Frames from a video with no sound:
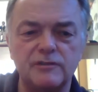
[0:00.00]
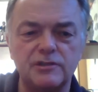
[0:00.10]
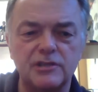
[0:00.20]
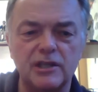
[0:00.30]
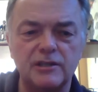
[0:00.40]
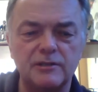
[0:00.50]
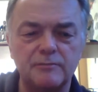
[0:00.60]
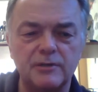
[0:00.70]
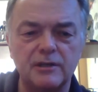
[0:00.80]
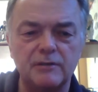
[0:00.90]
He's
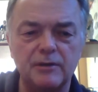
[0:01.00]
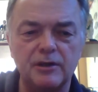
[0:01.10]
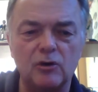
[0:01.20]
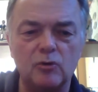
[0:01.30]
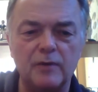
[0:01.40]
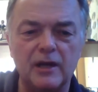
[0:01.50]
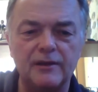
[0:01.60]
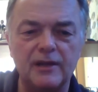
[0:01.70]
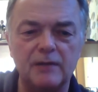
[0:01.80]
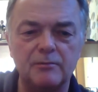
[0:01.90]
beginning to be an old
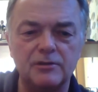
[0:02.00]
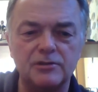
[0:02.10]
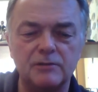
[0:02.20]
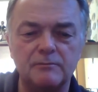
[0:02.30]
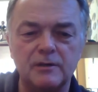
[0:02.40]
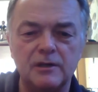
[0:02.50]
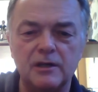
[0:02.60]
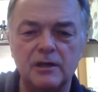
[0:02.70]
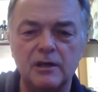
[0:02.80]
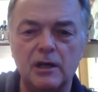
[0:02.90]
man there, but a
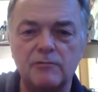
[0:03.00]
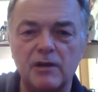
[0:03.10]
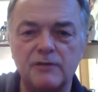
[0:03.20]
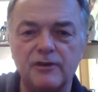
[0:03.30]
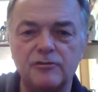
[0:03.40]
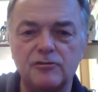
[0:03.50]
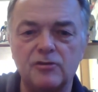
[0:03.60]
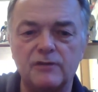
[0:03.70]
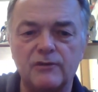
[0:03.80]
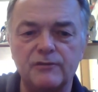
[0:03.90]
rare
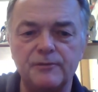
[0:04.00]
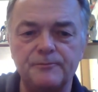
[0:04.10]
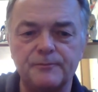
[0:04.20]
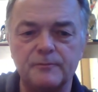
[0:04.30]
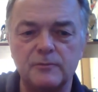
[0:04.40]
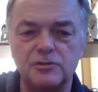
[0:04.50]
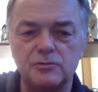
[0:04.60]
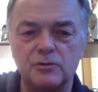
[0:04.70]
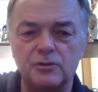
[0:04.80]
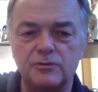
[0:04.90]
photograph of him, which is
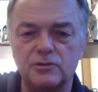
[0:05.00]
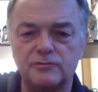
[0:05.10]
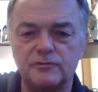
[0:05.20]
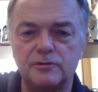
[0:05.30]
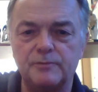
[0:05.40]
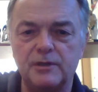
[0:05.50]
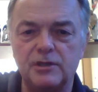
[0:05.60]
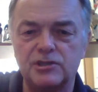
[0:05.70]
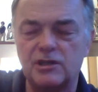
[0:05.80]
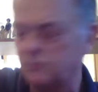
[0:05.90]
quite nice for being a
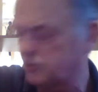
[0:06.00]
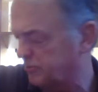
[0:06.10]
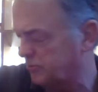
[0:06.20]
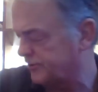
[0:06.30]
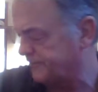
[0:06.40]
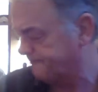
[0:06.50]
Surrey supporter.